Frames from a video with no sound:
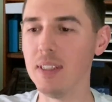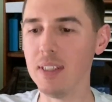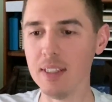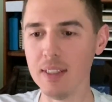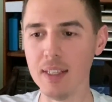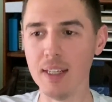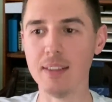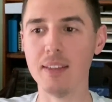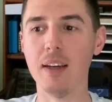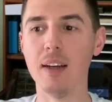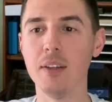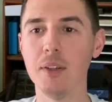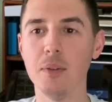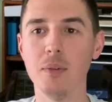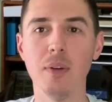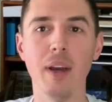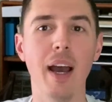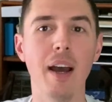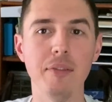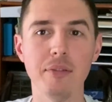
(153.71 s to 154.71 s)
and that's how
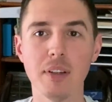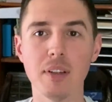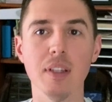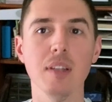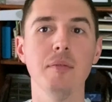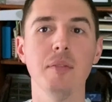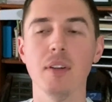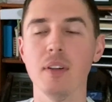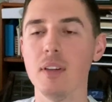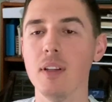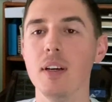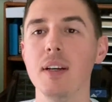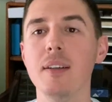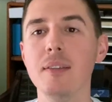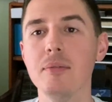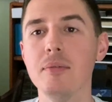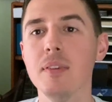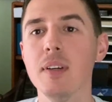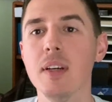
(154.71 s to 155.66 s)
you have to live your life,